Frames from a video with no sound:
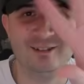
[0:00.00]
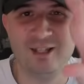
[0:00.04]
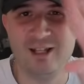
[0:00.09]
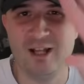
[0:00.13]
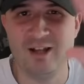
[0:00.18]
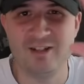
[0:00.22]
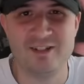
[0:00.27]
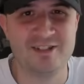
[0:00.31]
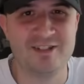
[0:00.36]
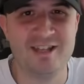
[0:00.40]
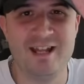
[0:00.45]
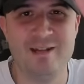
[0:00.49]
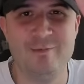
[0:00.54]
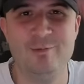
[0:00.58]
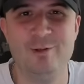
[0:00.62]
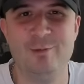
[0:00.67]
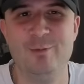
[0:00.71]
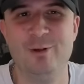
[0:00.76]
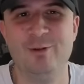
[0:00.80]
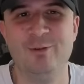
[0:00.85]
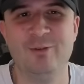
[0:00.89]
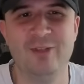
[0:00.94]
I just named
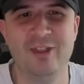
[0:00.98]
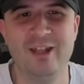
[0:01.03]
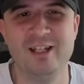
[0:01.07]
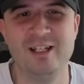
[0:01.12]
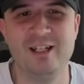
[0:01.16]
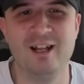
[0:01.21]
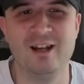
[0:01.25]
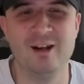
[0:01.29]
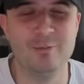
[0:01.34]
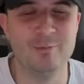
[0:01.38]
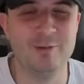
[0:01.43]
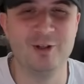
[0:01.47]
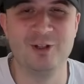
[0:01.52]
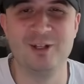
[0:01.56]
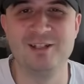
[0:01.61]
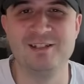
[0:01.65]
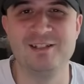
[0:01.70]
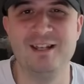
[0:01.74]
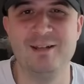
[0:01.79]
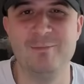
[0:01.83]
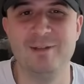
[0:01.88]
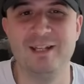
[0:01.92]
them all. There you go. I'm not going
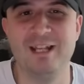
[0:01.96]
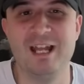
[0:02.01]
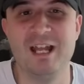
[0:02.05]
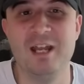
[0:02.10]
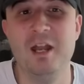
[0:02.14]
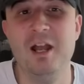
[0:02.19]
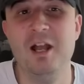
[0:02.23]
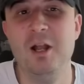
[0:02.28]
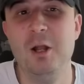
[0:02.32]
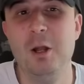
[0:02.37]
to say them again.